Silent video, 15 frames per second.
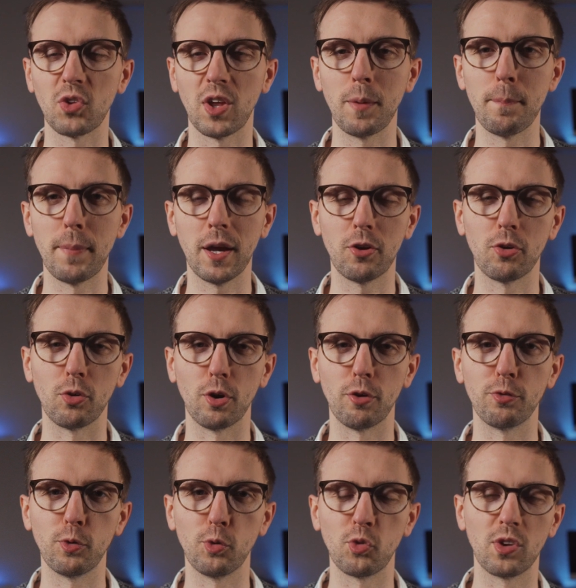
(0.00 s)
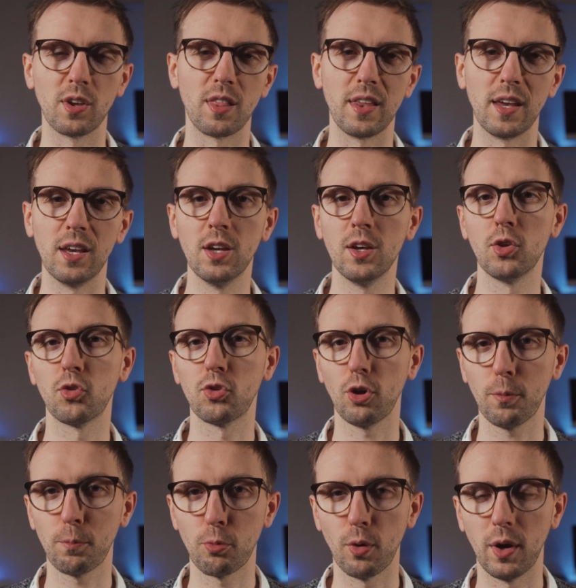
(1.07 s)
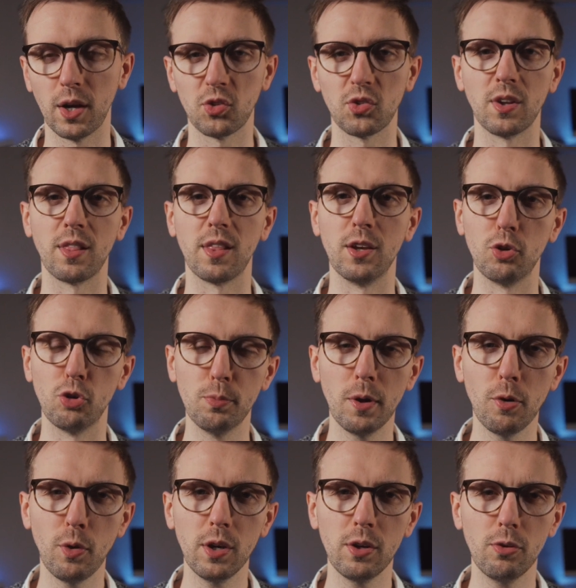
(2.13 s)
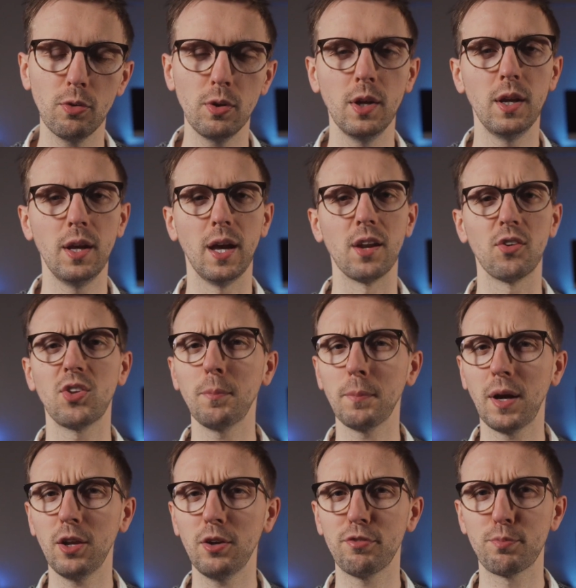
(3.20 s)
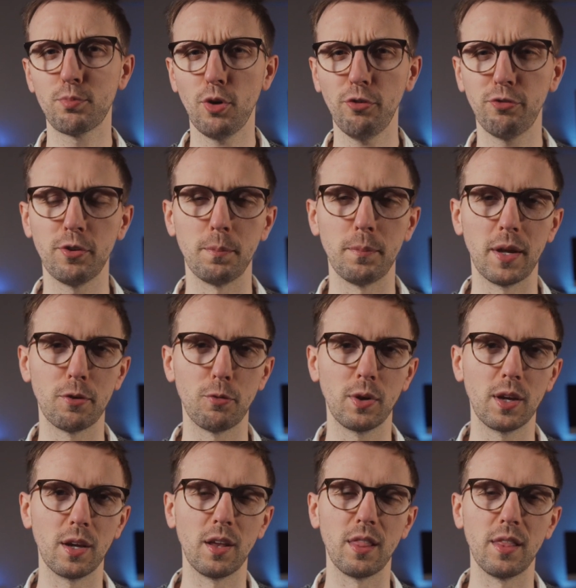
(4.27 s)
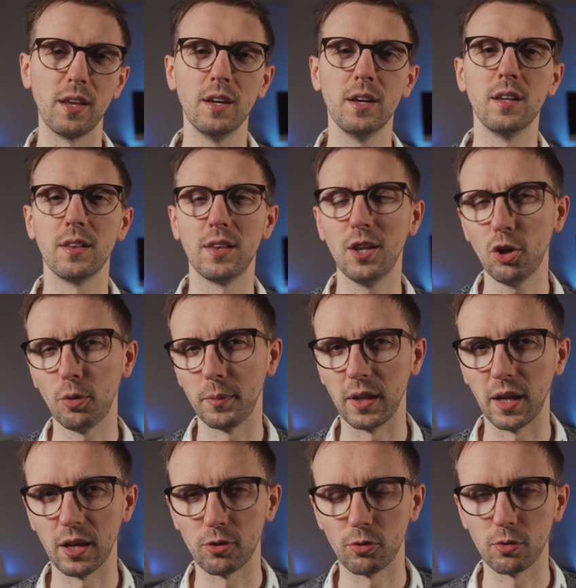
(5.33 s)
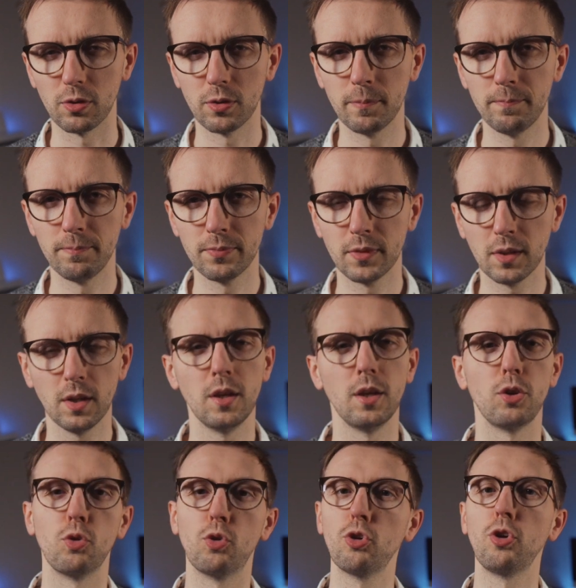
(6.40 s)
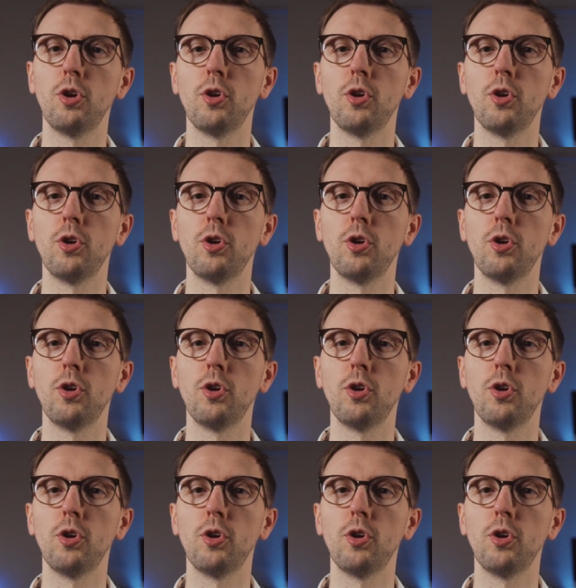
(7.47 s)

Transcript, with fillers: same pattern of using the stock price in the numerator and some kind of profit metric in the denominator. You could